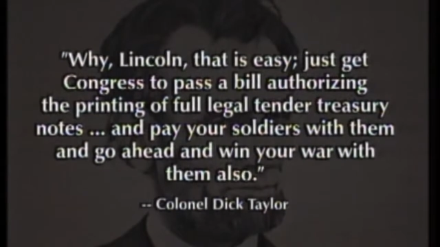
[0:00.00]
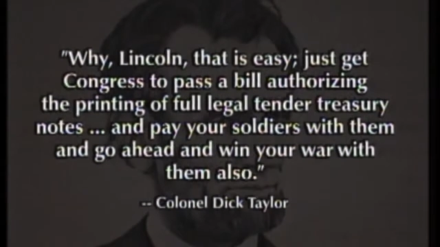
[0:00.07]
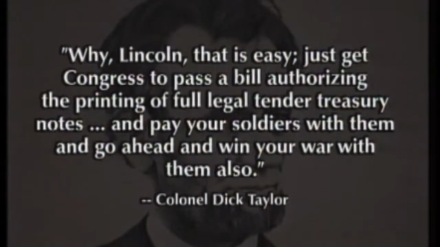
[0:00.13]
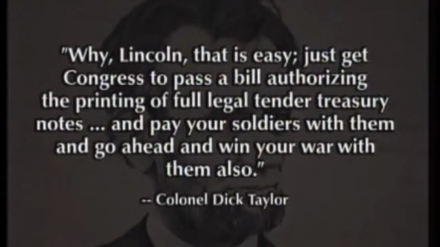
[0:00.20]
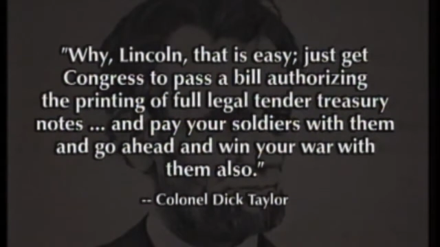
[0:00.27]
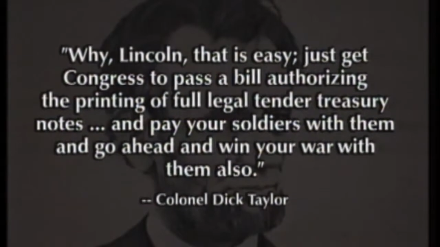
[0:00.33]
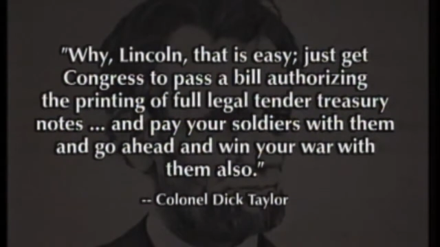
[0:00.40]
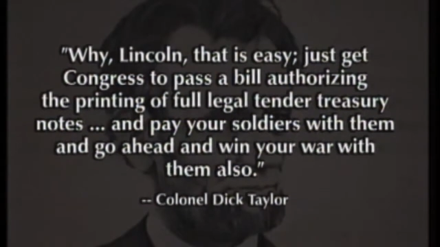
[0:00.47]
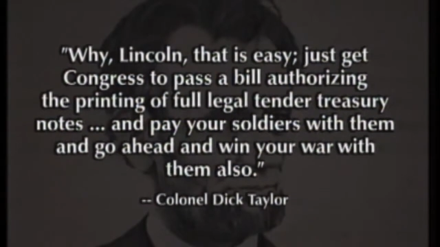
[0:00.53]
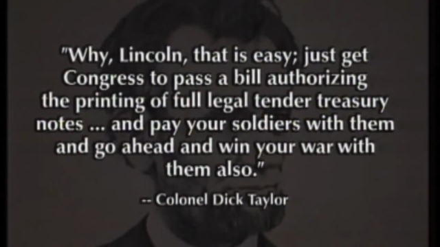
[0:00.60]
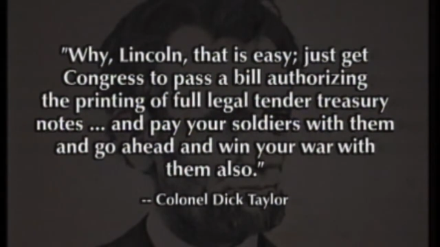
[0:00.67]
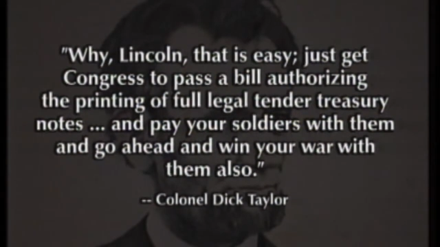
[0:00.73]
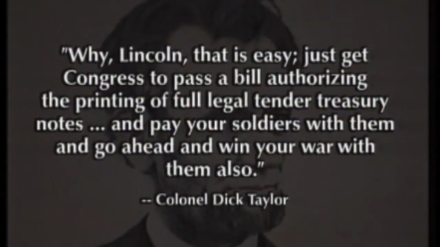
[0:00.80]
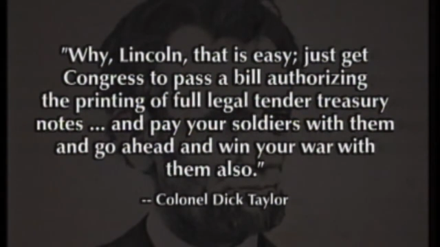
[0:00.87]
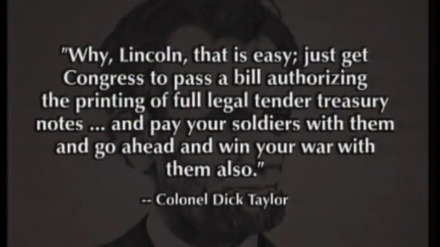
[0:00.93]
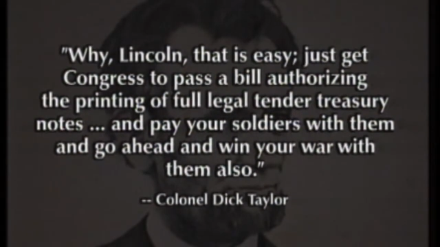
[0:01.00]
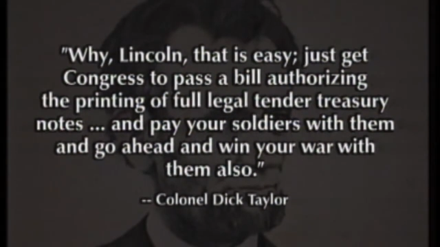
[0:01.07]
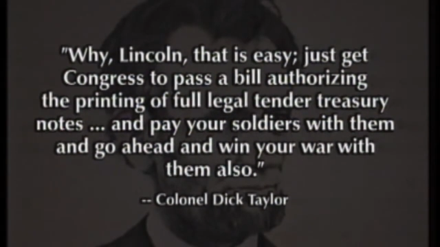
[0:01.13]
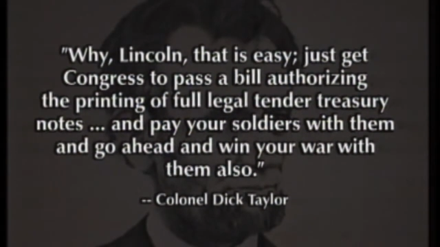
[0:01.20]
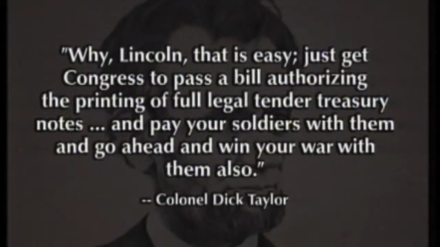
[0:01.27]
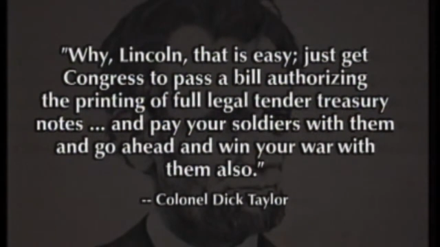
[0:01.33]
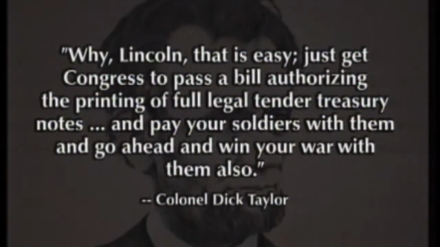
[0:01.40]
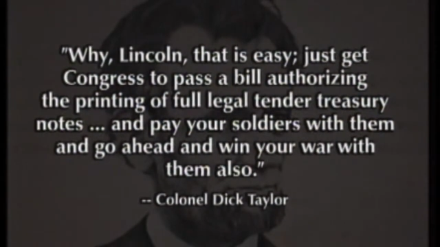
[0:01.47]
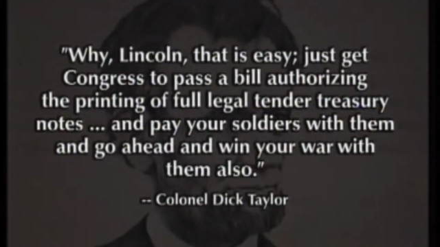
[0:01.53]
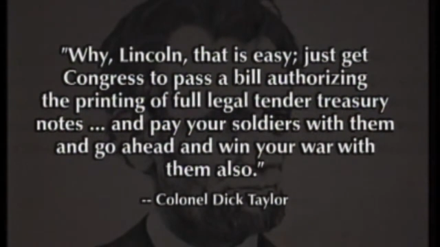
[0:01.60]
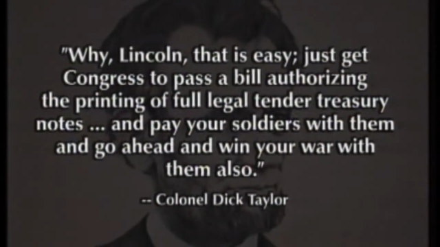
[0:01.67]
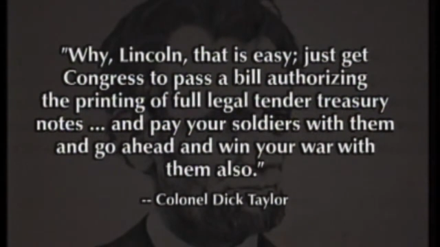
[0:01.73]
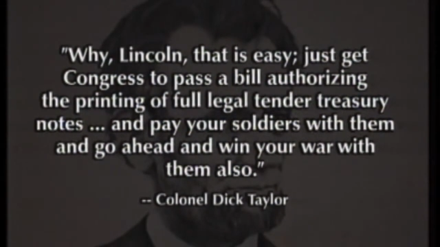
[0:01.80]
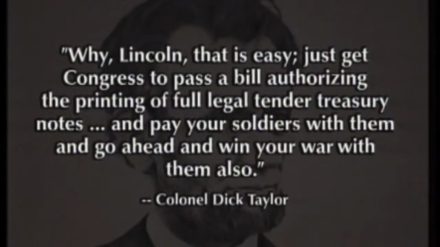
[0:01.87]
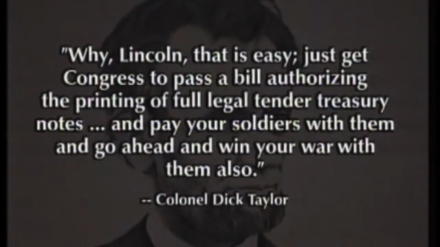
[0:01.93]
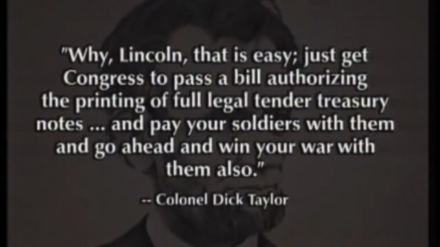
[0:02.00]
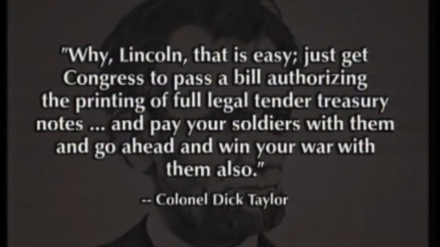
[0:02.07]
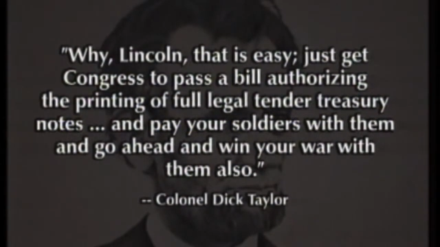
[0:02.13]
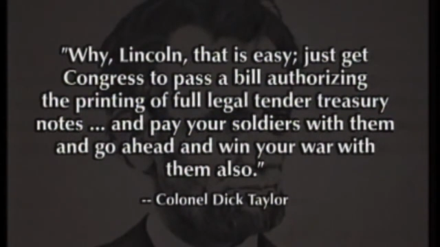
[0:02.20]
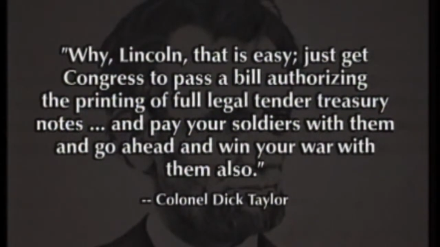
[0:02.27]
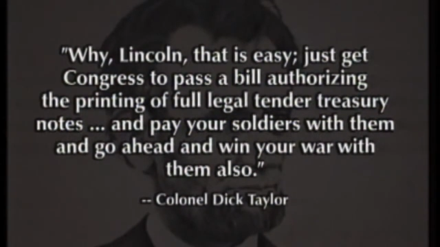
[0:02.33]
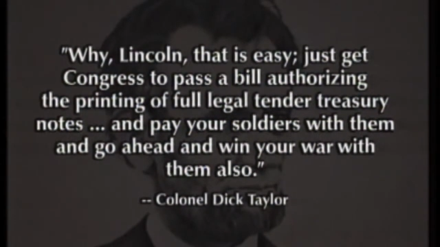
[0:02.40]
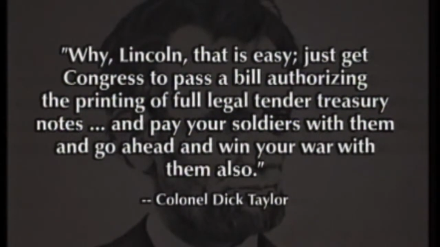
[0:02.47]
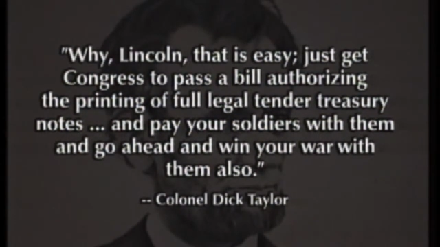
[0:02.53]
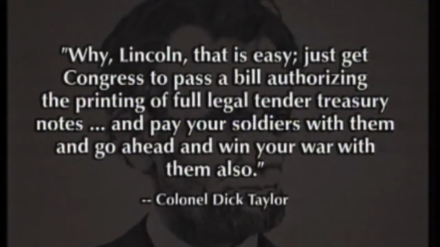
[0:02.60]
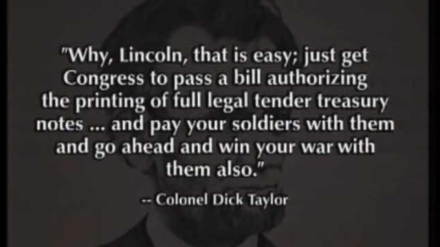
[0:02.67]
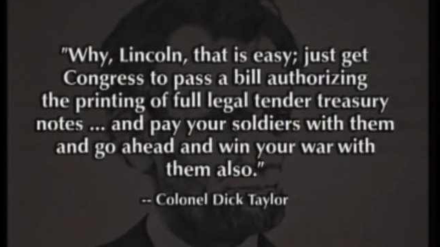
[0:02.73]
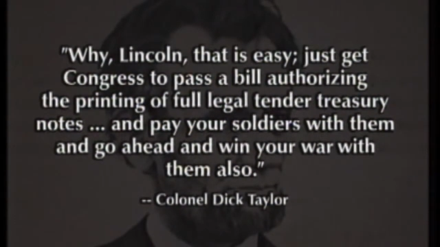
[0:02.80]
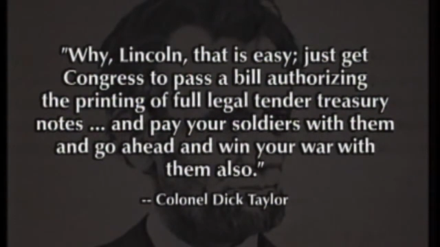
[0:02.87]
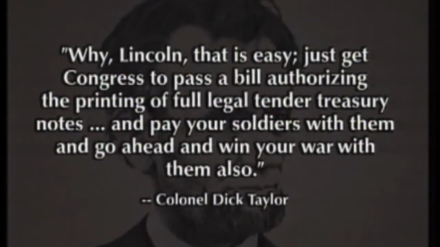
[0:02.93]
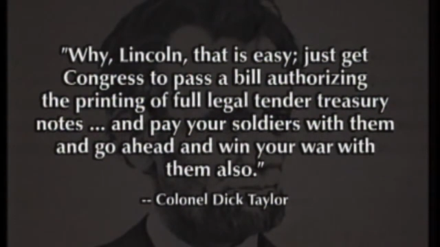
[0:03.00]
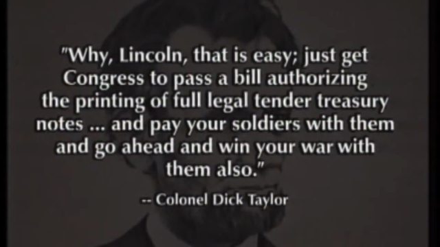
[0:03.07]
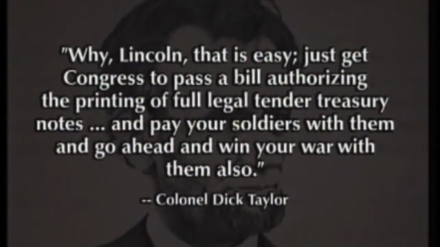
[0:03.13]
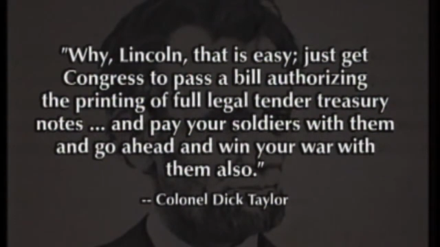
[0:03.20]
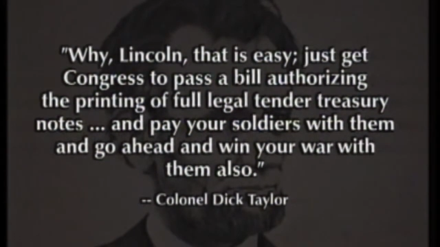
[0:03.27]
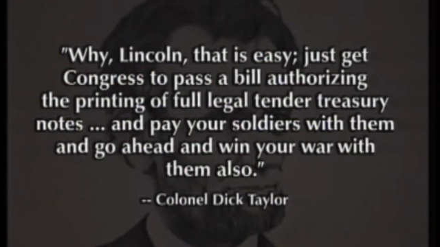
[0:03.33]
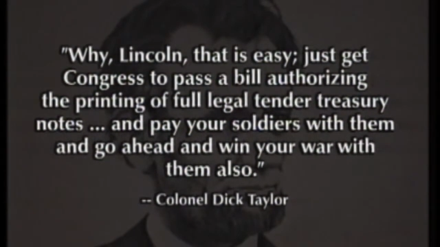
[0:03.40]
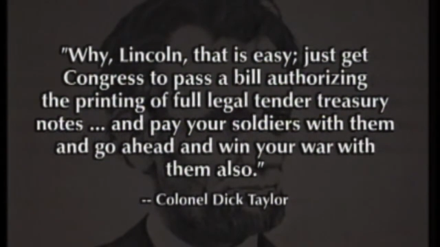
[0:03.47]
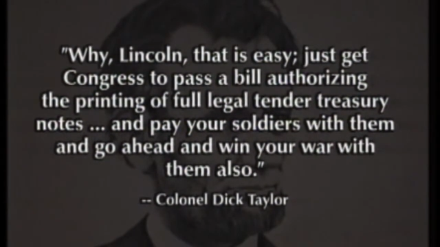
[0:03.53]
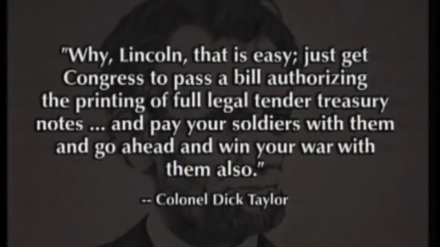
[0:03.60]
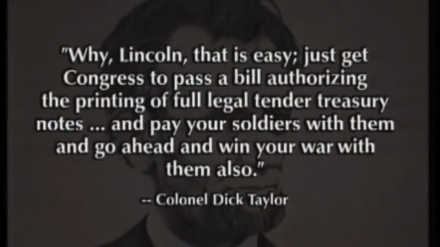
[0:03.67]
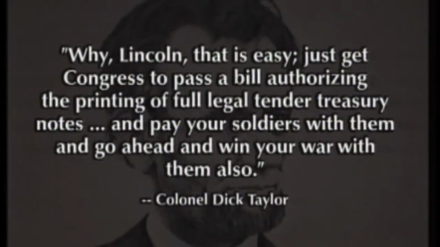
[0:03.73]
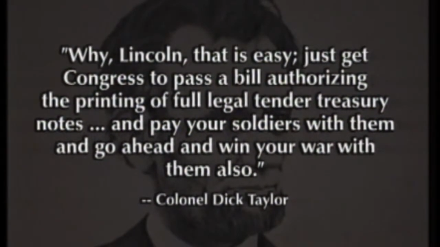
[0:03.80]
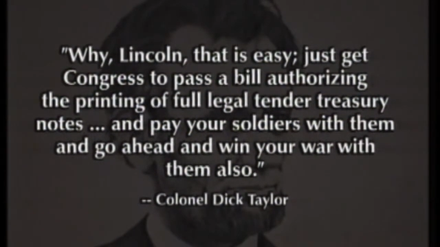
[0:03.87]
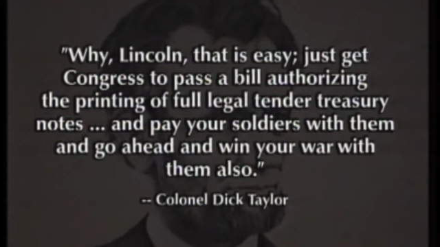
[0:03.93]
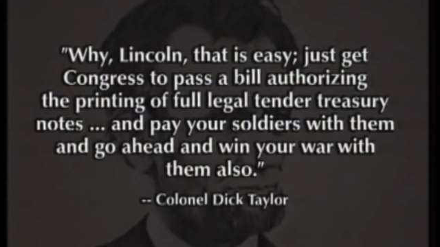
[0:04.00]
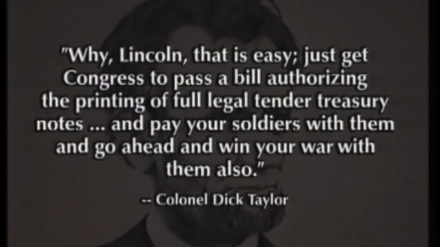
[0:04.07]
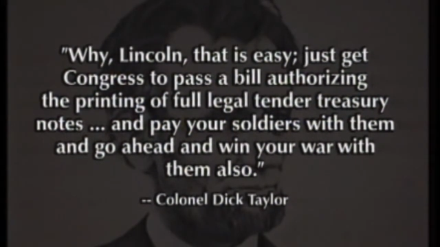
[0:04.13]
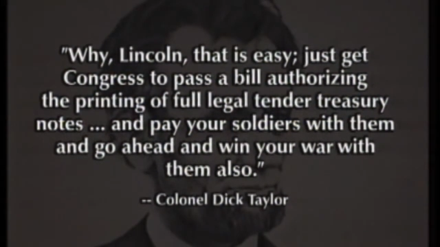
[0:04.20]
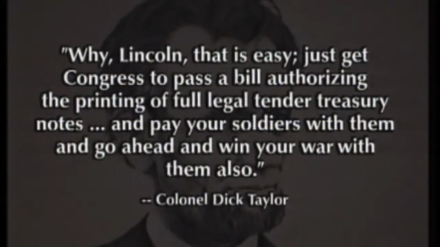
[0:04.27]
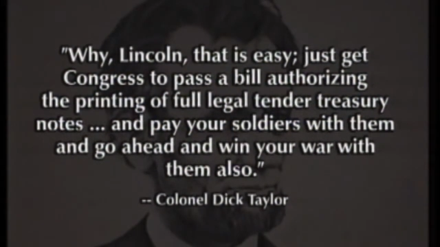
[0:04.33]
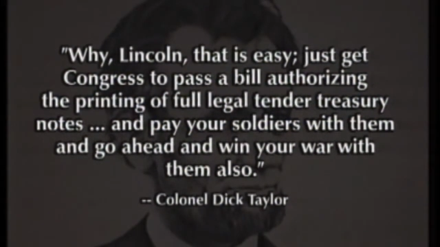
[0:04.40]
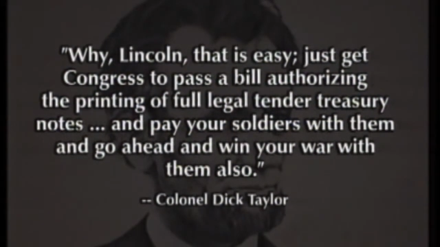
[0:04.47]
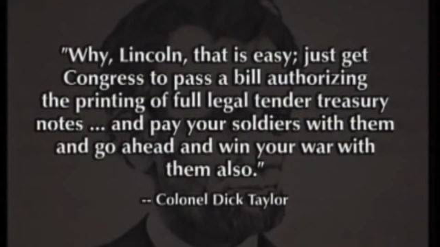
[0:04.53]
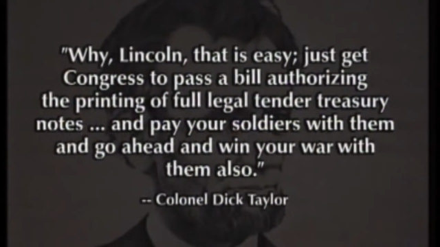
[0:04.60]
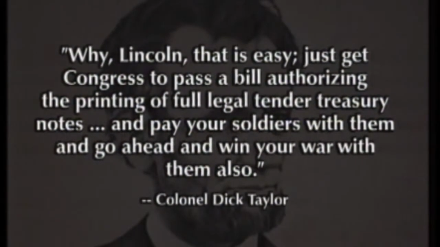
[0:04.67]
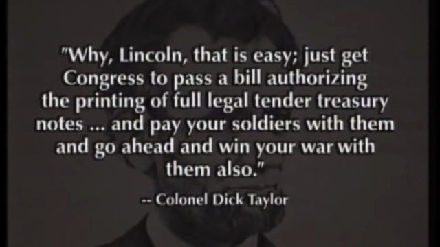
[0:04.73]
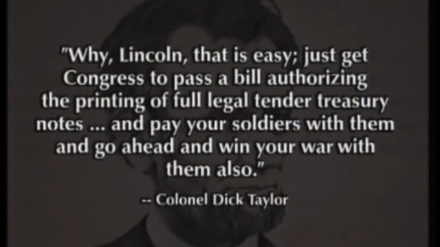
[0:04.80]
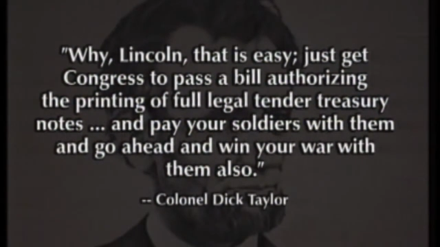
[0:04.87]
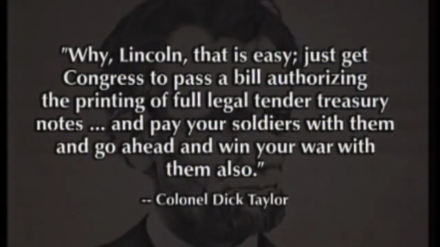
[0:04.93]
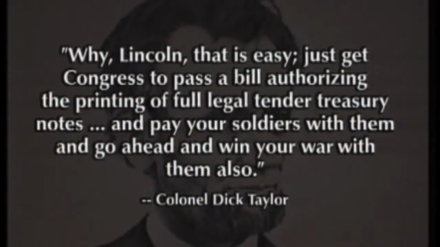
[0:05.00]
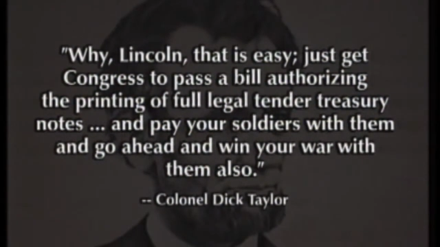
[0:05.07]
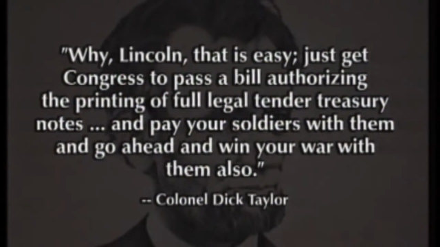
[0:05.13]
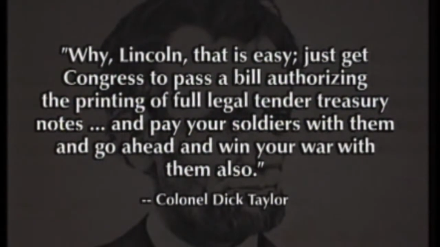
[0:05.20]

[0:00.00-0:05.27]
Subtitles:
Nobody's mouth can be seen.